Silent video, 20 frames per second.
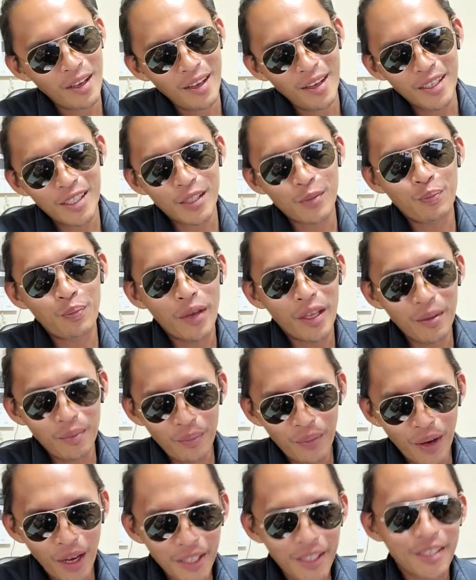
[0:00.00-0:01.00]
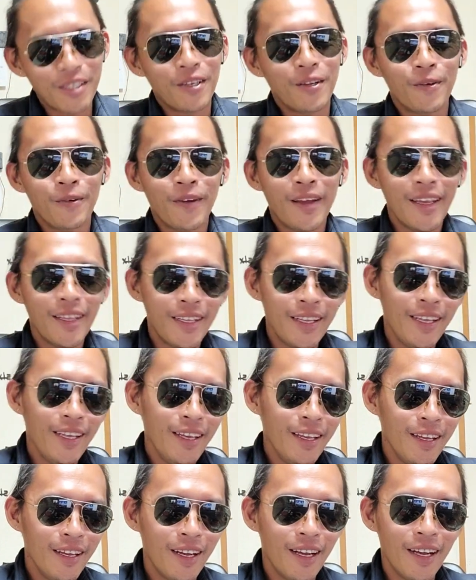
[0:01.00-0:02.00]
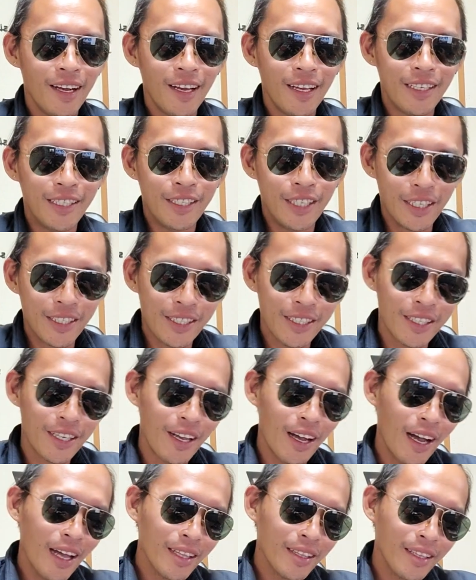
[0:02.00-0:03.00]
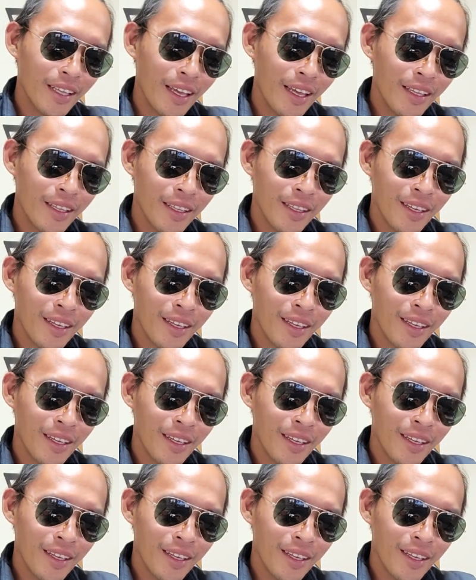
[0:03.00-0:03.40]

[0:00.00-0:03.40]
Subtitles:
it's been months already. I just got it.